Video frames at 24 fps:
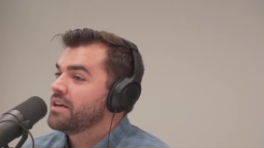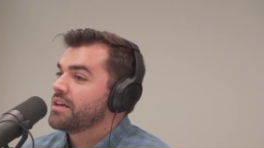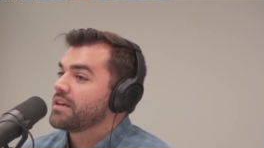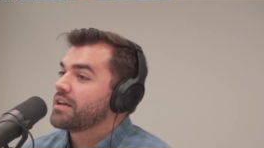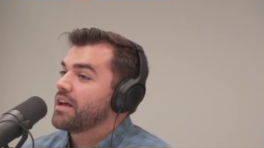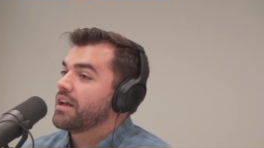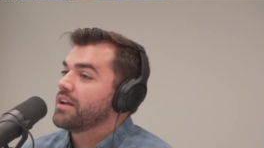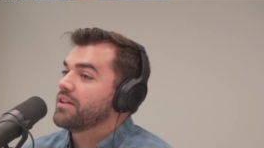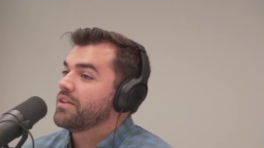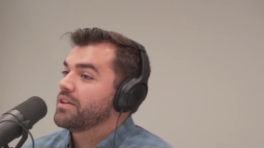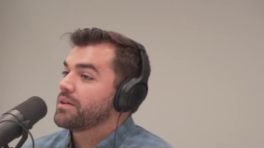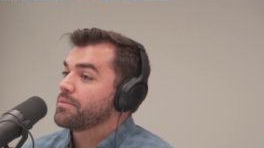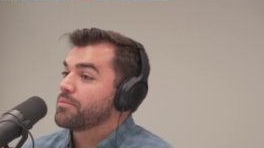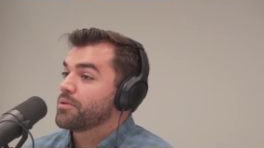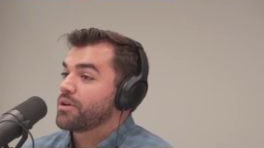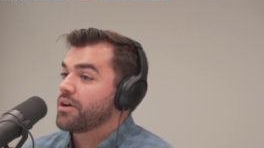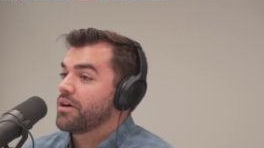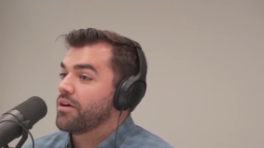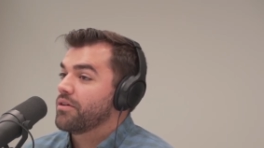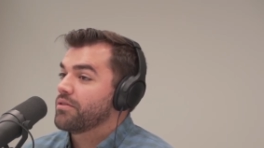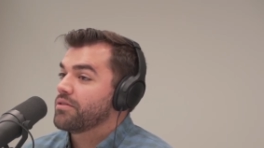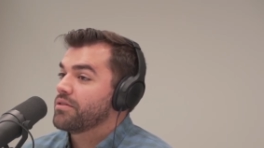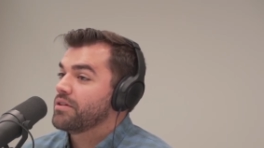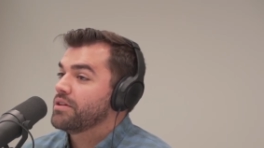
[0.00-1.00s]
Kind of like
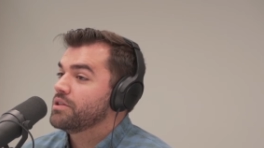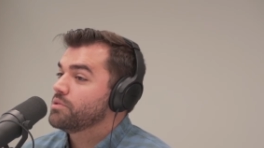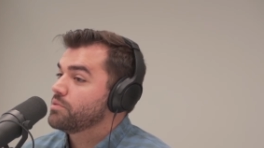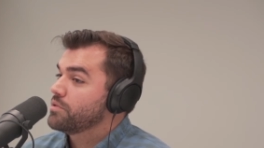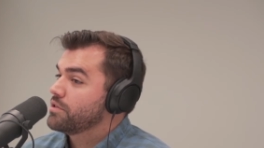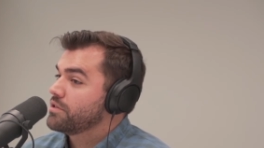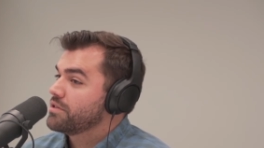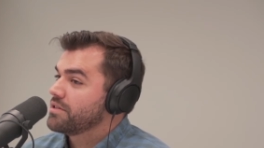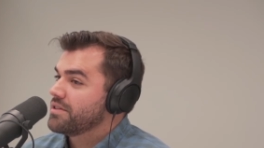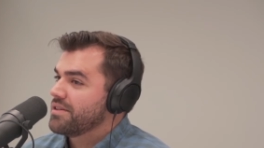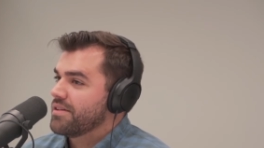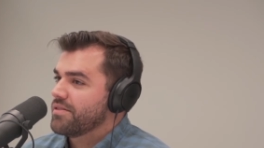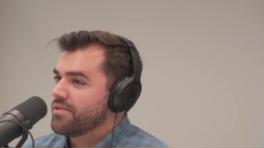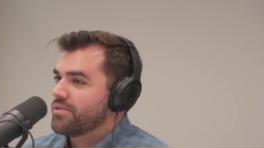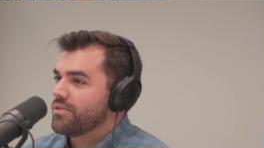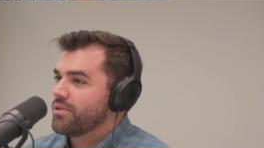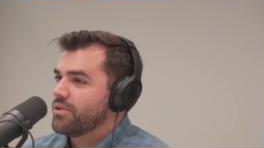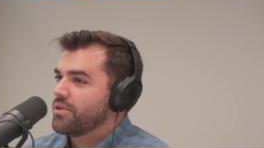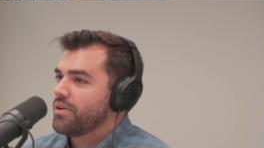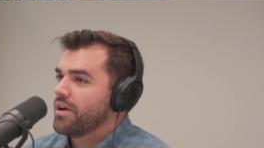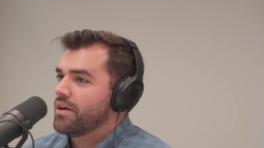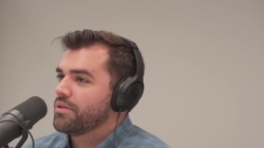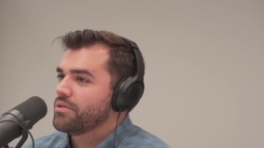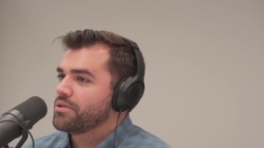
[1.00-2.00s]
McCarthy's, which is another
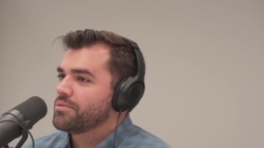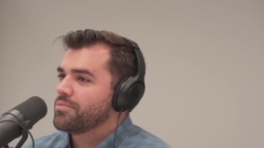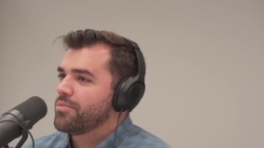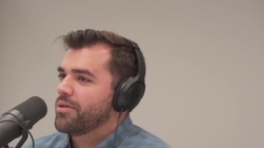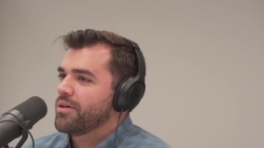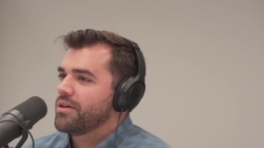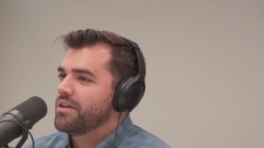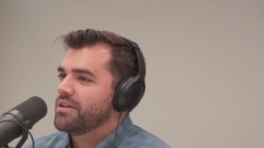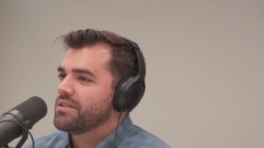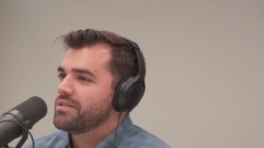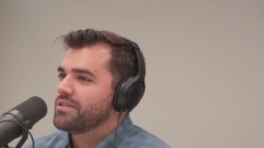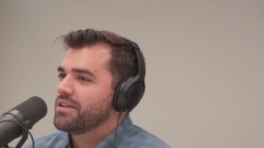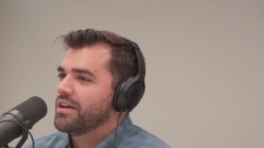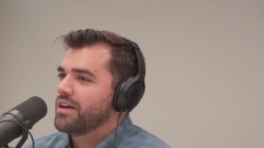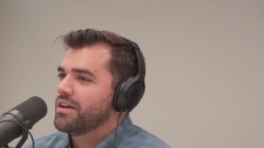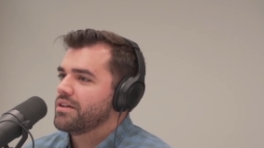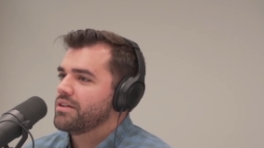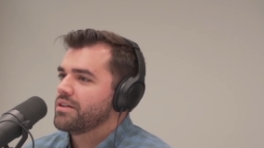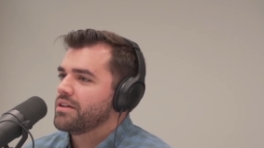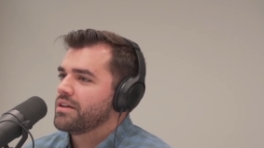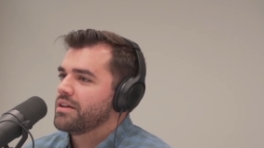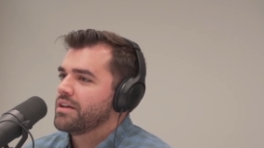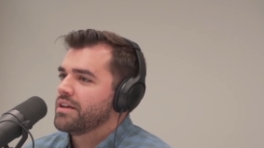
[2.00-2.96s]
little Irish bar downtown.